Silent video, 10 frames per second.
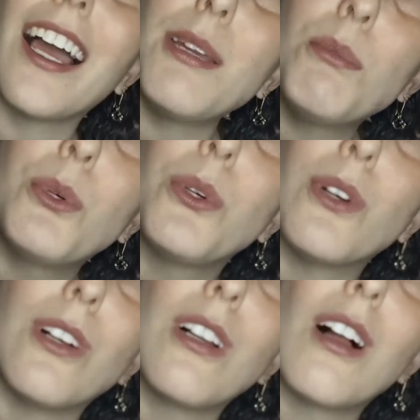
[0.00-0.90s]
I
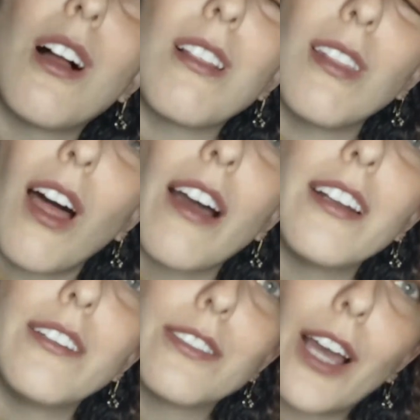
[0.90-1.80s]
pull a
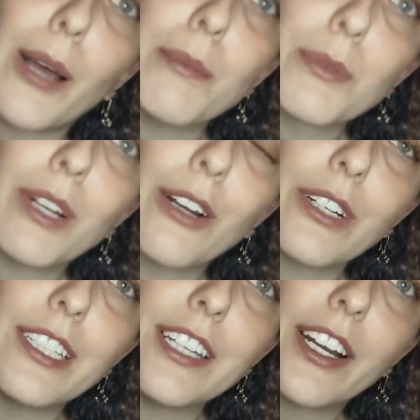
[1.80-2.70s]
lot when I
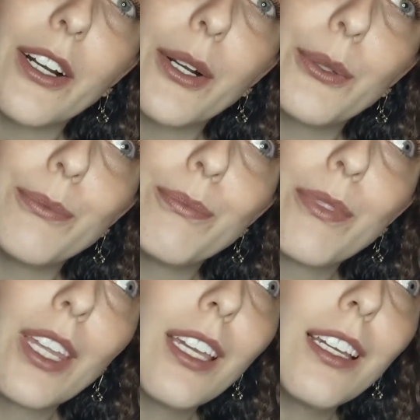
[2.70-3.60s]
read tarot.
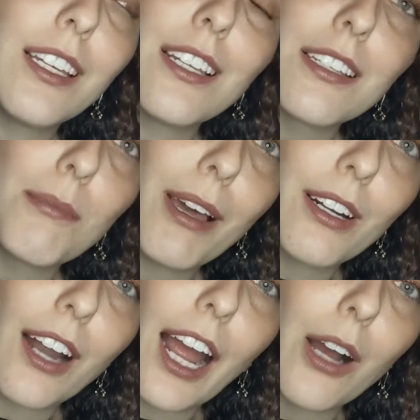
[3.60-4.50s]
It doesn't
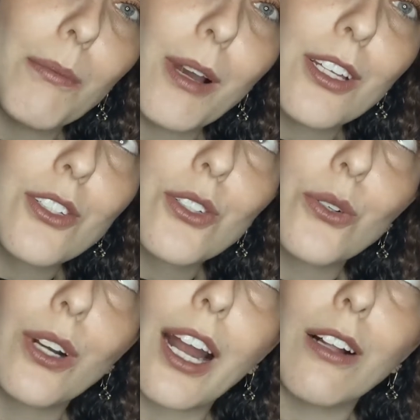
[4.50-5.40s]
matter how
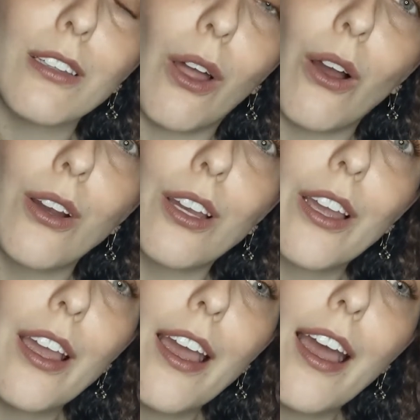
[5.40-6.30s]
much or how long
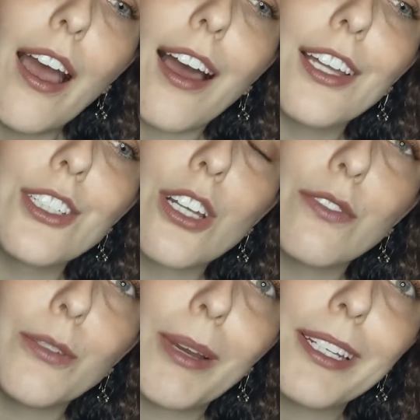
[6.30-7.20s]
I
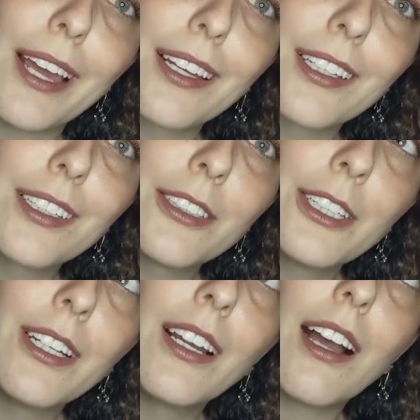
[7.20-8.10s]
shuffle my deck,
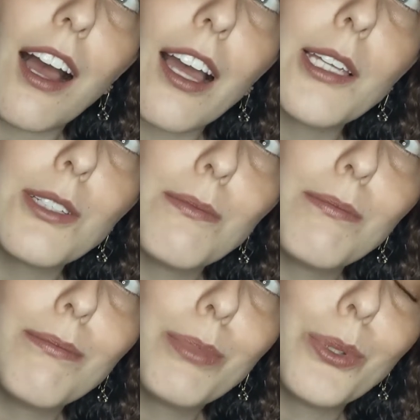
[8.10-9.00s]
I
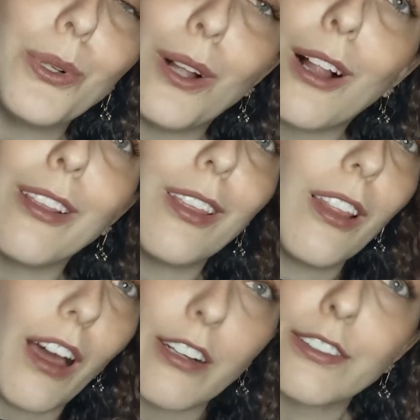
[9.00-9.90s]
pull a
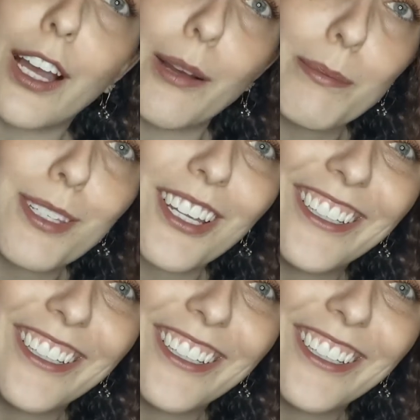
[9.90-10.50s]
lot of cups.